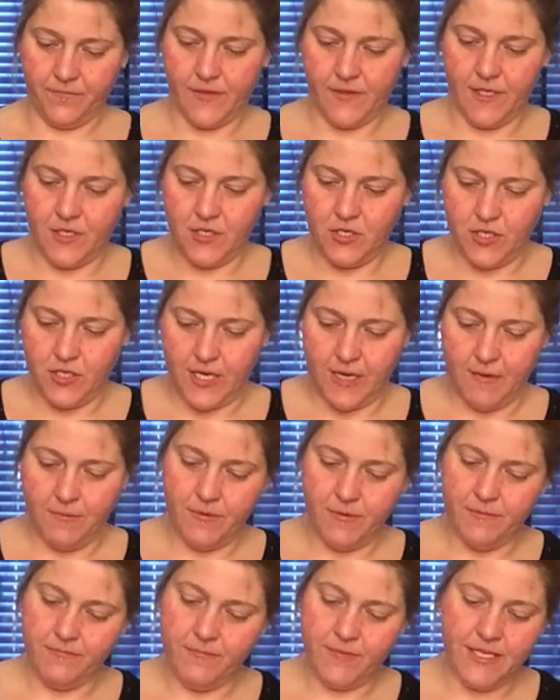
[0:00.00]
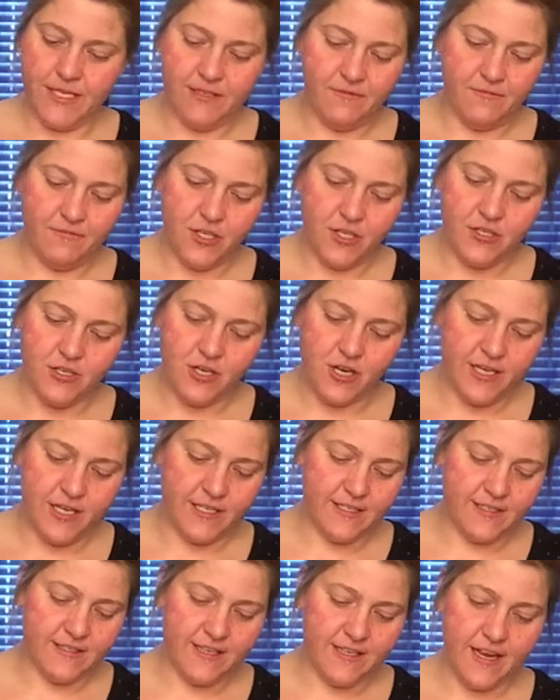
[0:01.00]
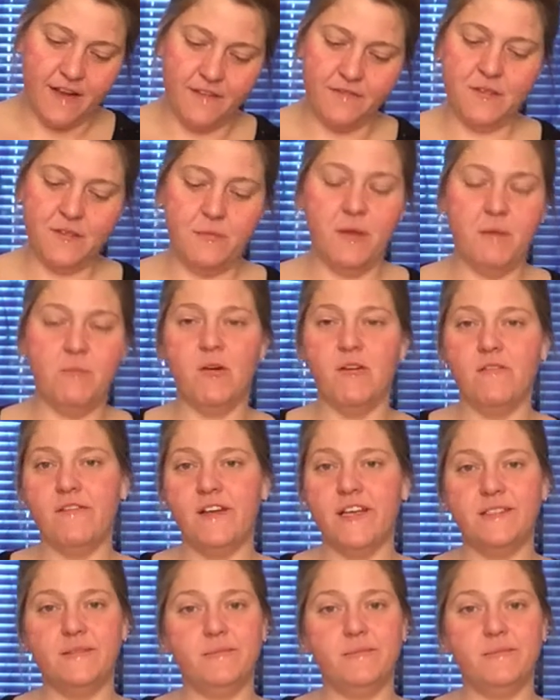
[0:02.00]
this shape, and your drawing doesn't have to be perfect